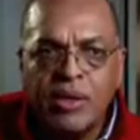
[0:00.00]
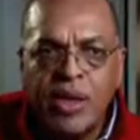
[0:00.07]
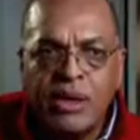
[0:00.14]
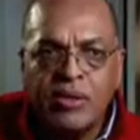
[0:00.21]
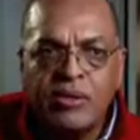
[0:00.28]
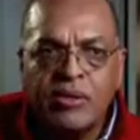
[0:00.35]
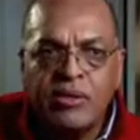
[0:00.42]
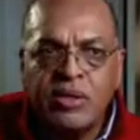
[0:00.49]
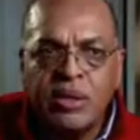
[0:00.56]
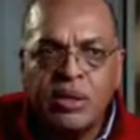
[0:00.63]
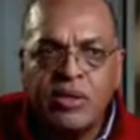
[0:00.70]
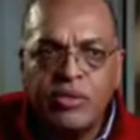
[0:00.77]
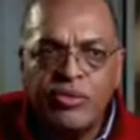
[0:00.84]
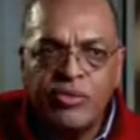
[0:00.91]
has to
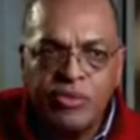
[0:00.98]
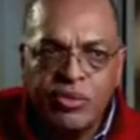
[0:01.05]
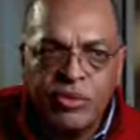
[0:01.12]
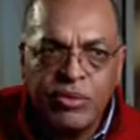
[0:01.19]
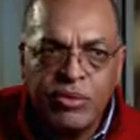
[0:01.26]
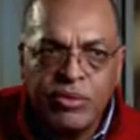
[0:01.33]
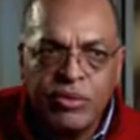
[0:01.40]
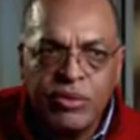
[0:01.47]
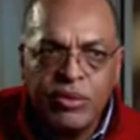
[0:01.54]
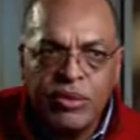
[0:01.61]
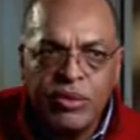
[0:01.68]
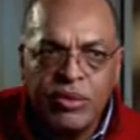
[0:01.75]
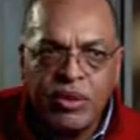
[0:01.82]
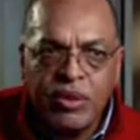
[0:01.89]
tell the truth
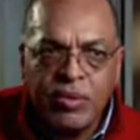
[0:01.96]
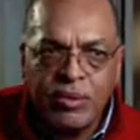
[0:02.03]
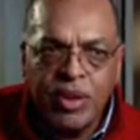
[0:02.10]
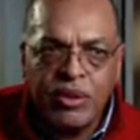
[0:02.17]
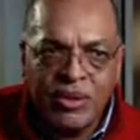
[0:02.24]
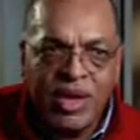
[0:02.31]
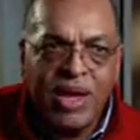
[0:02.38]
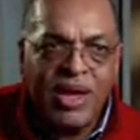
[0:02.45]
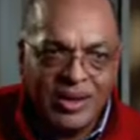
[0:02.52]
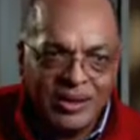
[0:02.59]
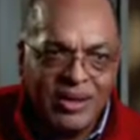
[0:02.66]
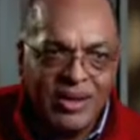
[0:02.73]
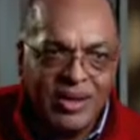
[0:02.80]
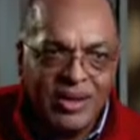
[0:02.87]
about
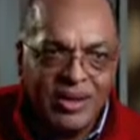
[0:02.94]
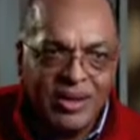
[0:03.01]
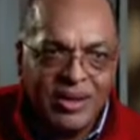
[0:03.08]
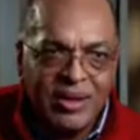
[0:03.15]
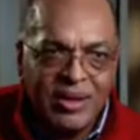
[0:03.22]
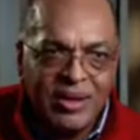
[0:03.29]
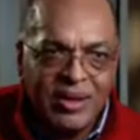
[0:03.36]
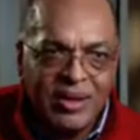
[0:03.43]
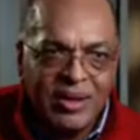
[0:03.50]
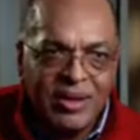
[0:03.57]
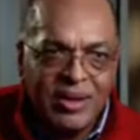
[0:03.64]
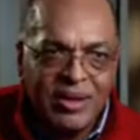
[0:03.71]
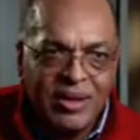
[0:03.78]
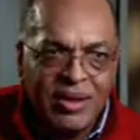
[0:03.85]
God.
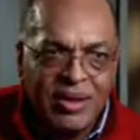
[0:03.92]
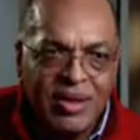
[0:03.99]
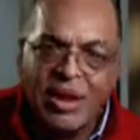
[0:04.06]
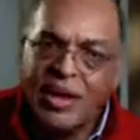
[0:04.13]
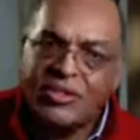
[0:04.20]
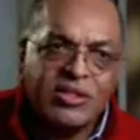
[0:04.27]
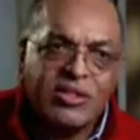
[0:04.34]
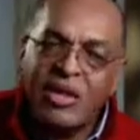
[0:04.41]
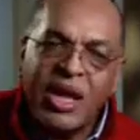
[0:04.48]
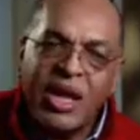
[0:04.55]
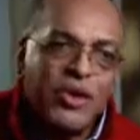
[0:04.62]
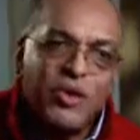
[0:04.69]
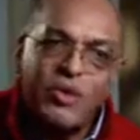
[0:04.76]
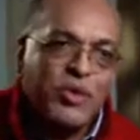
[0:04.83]
And that's
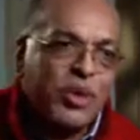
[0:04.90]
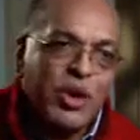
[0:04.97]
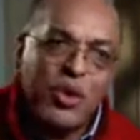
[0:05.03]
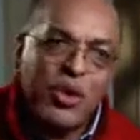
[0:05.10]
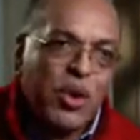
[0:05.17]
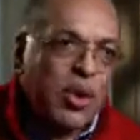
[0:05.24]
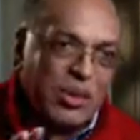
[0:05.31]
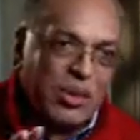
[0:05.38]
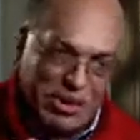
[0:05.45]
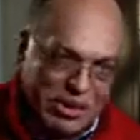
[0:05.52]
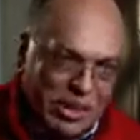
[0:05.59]
I don't we don't always